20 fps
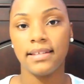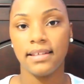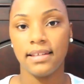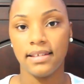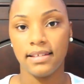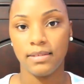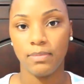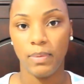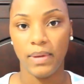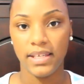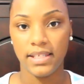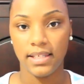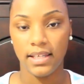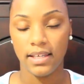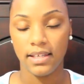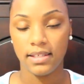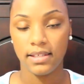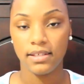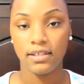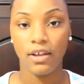this
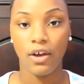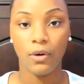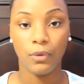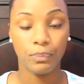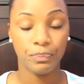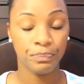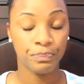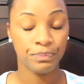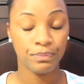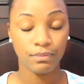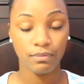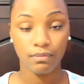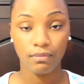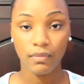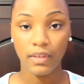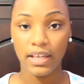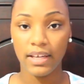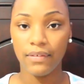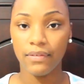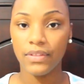business. So
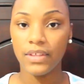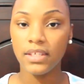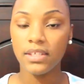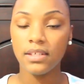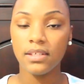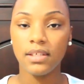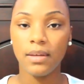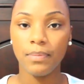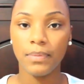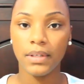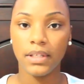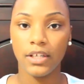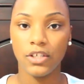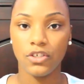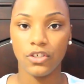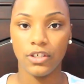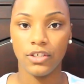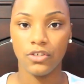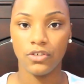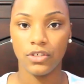if this is something that
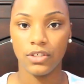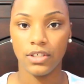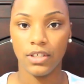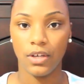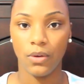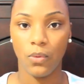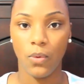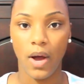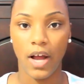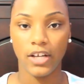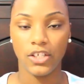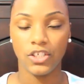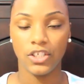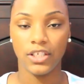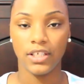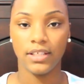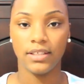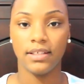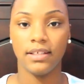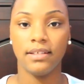you're interested in
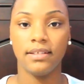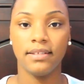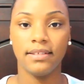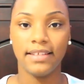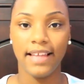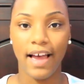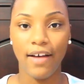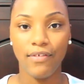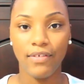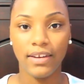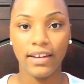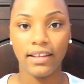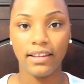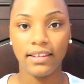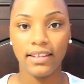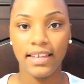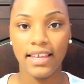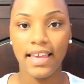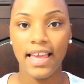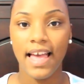watching, then
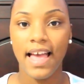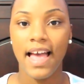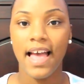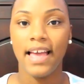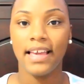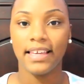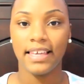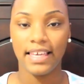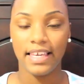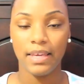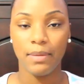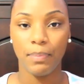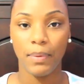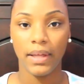definitely keep